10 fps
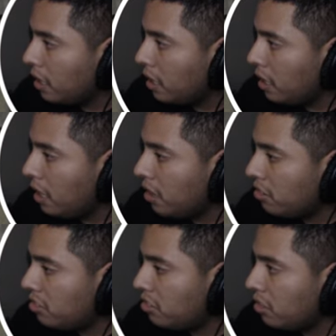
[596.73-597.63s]

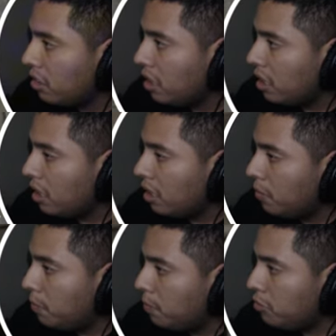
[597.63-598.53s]
is
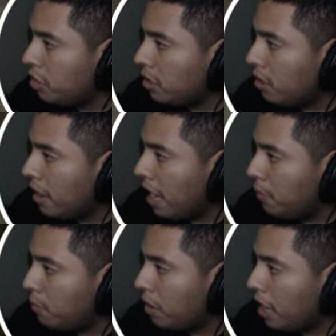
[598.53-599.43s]
Chica
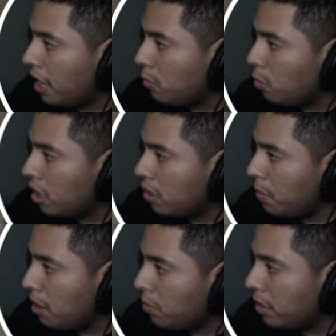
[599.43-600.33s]
at, but I ain't worrying
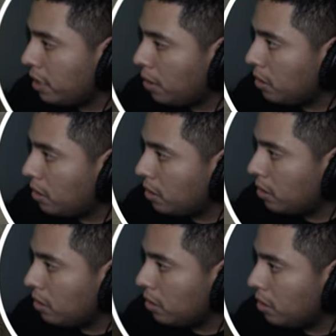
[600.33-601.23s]
about it right now.
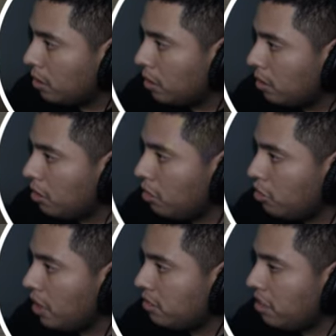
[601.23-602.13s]
They're
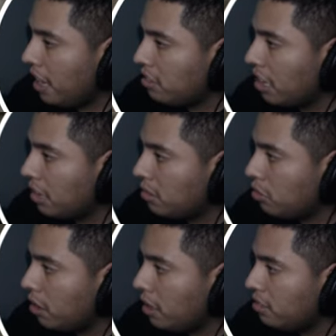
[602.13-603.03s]
trying to tag te- they're
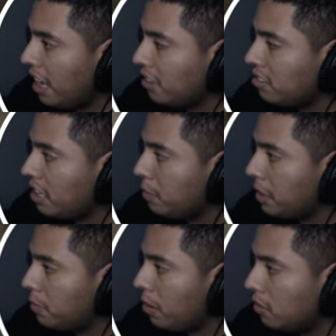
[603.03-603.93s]
trying to tag team
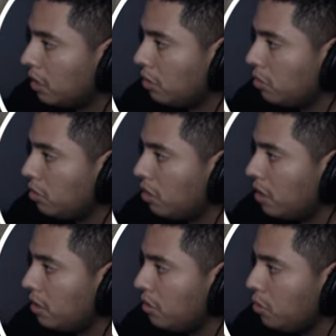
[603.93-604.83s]
me, bro. That's what they're
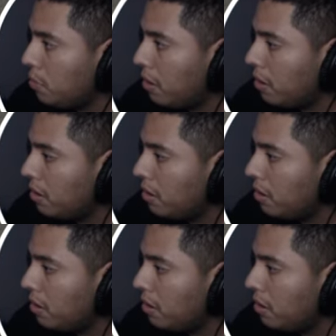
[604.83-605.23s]
trying to do, bro.